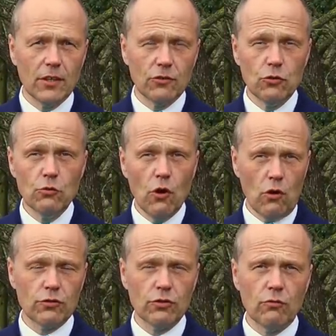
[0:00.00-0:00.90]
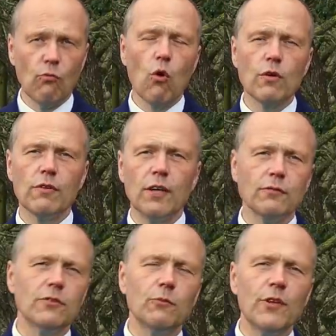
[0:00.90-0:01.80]
do not walk
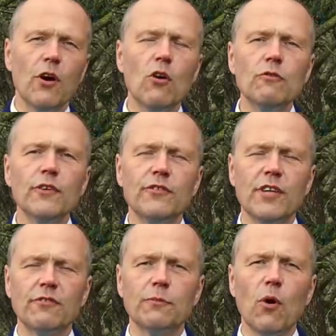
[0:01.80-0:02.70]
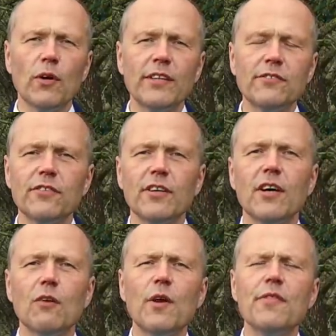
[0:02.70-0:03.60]
around with overstuffed pockets
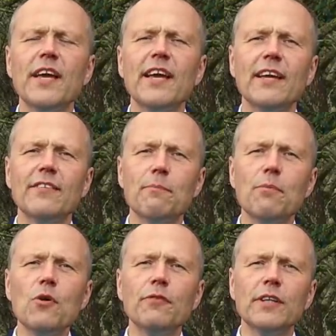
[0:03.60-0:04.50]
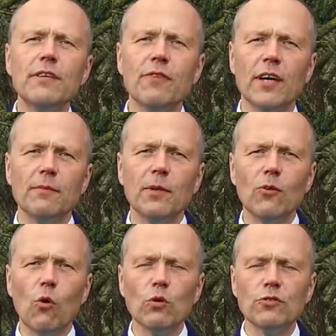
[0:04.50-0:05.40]
when there is a perfectly
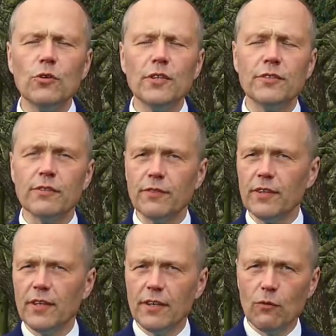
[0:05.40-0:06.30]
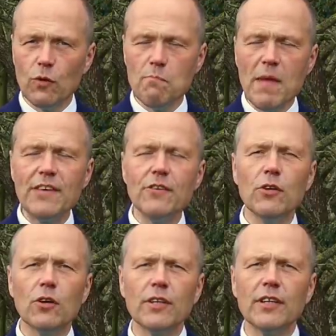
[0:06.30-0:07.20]
viable alternative that will make you
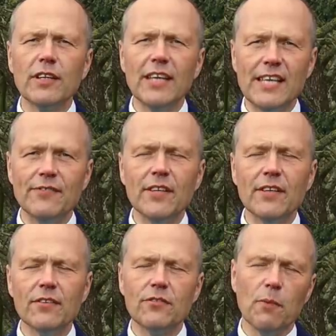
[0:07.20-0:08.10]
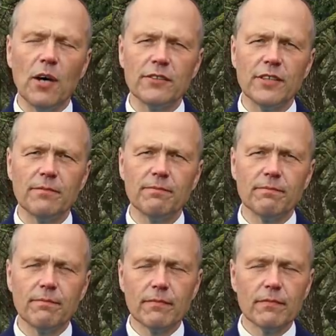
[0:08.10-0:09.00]
look even smarter.
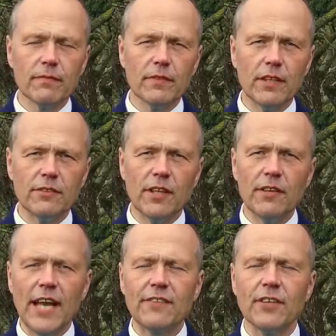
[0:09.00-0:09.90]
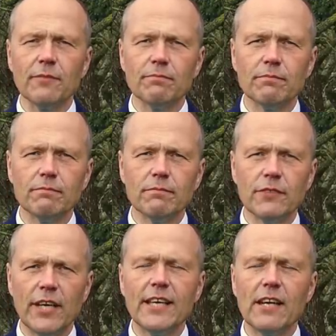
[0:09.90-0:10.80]
Until the next time,
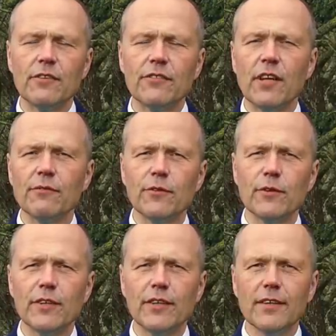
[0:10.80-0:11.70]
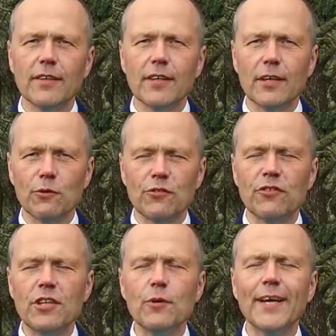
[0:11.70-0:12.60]
take care of yourselves, and I will
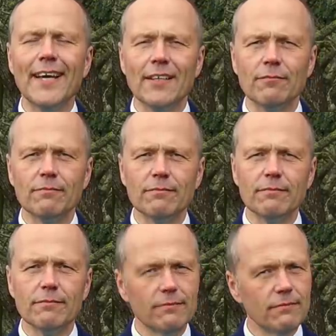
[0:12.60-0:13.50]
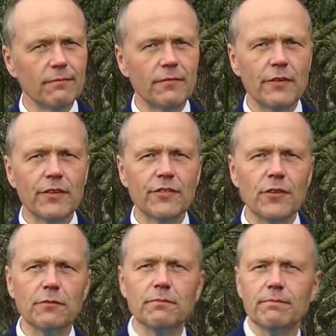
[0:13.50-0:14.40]
see you again very soon.